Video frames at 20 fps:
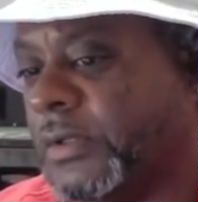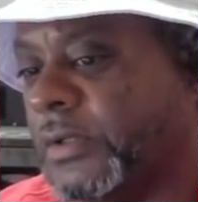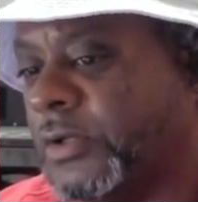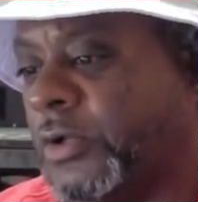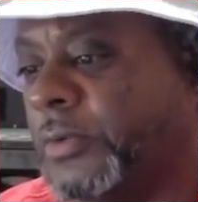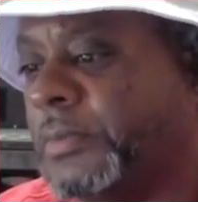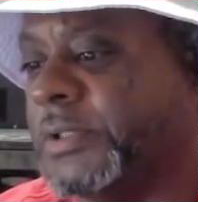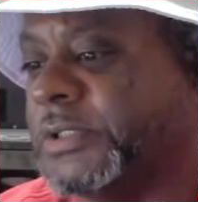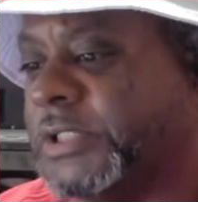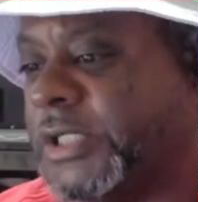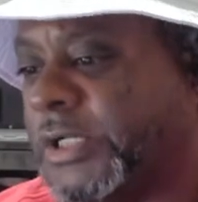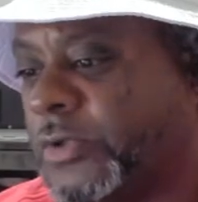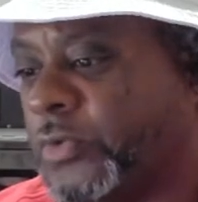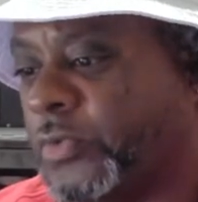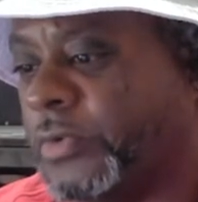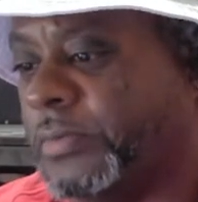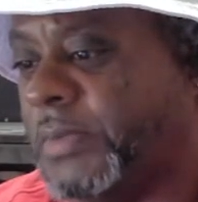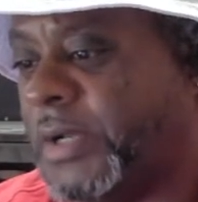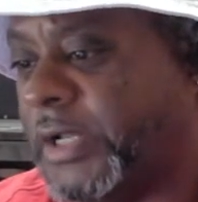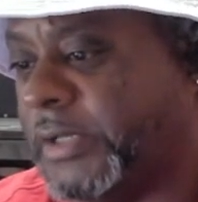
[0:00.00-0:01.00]
Lomachenko
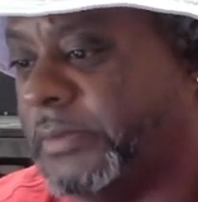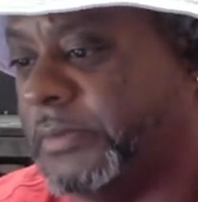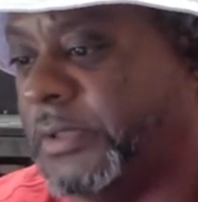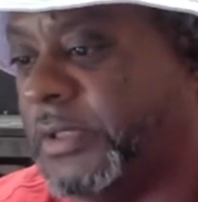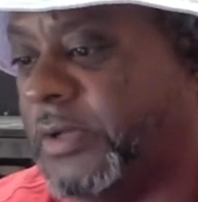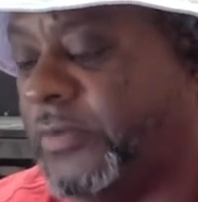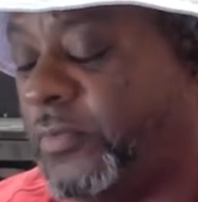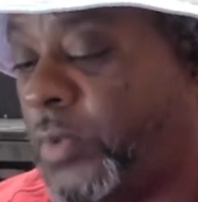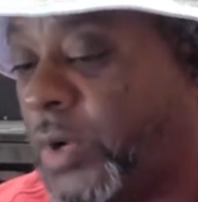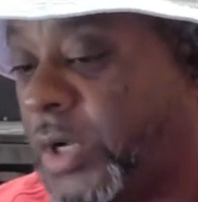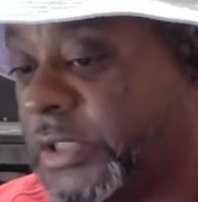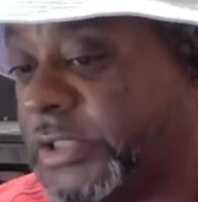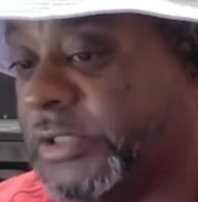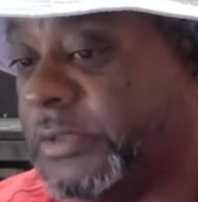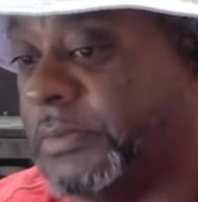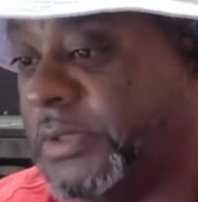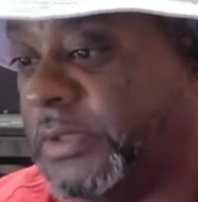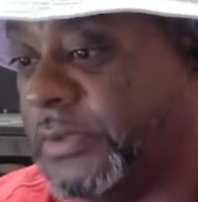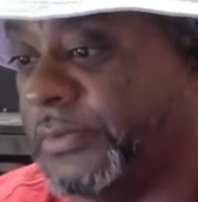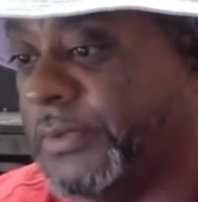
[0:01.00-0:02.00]
reminded me of
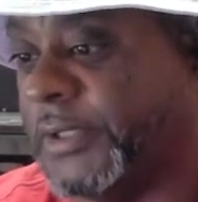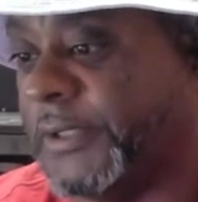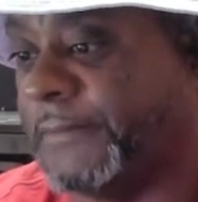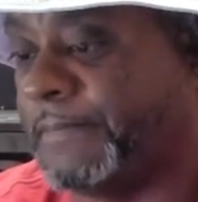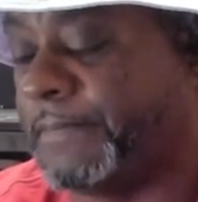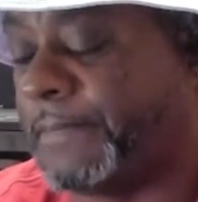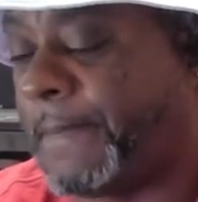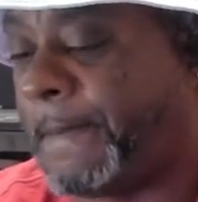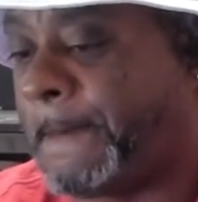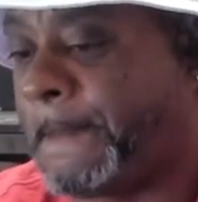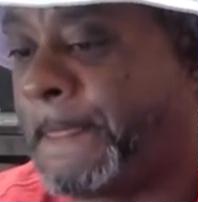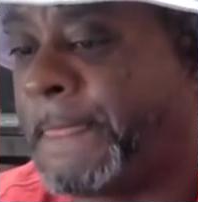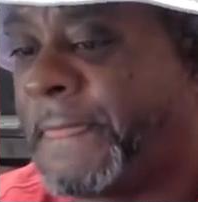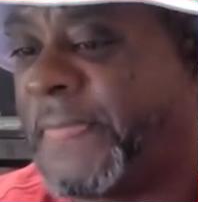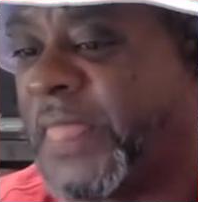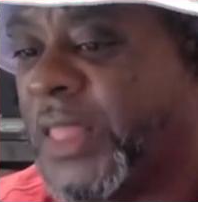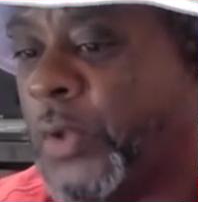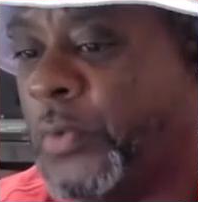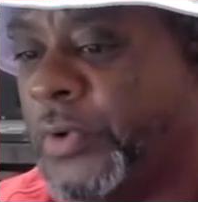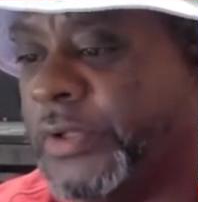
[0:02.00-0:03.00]
watching him in the ring,
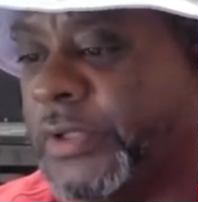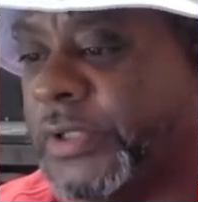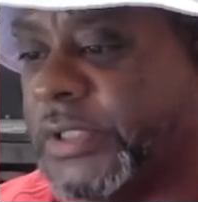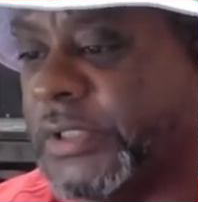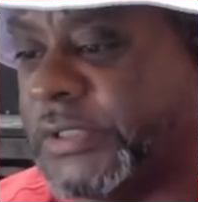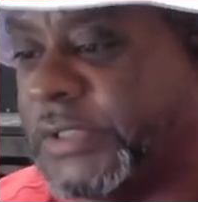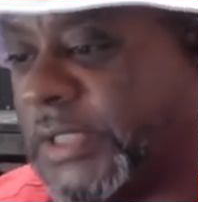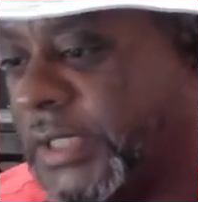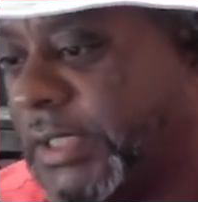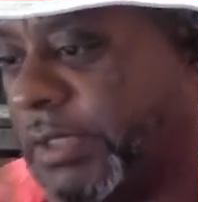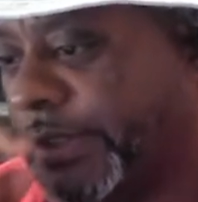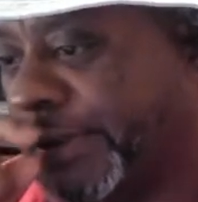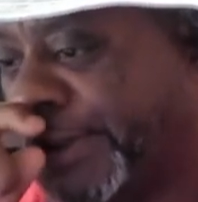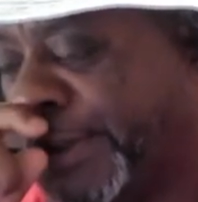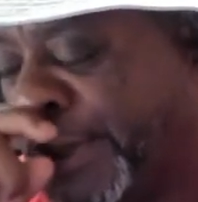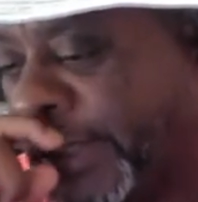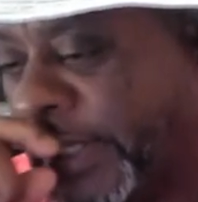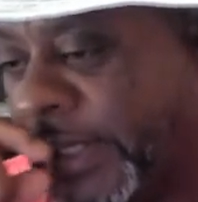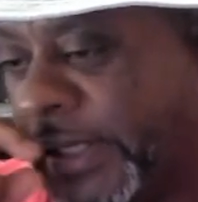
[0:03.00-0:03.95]
where you could tell